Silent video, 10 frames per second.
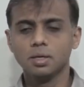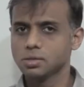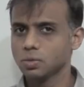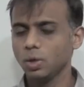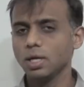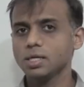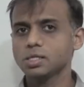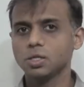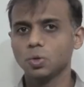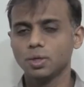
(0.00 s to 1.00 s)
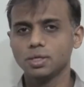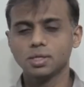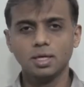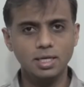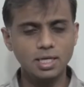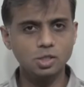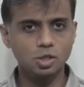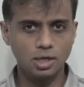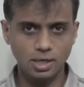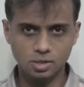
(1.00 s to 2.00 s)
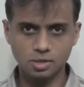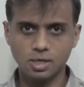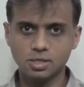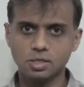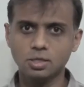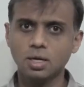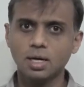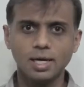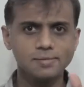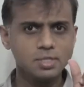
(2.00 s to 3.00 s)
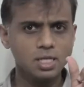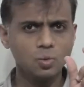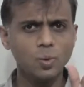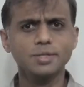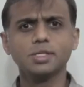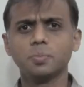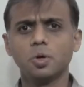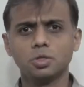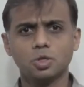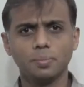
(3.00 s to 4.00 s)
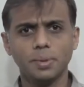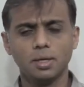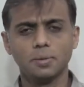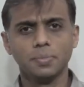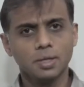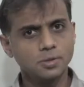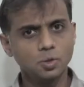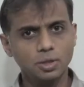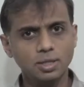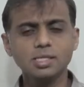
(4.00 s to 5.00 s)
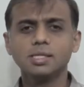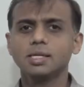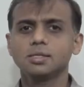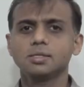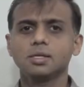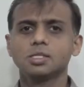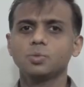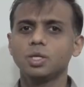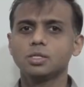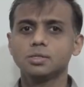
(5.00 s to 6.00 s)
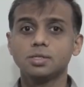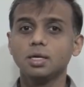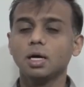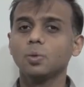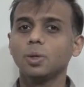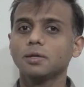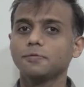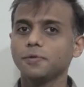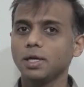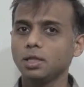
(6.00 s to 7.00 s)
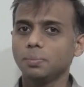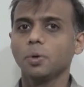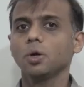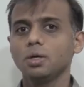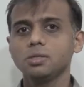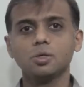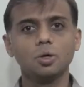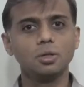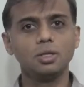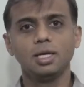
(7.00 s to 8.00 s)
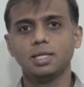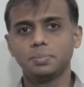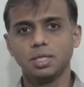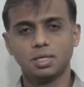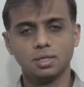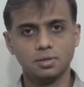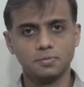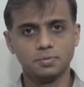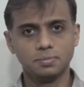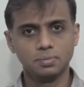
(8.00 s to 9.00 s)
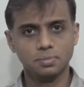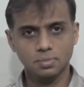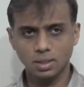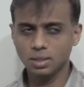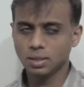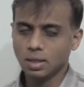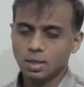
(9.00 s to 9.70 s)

So what I shall do is, each lecture session, I will take one small topic. So in this lecture session, we shall see how we can find the points on the elliptic curve. Right?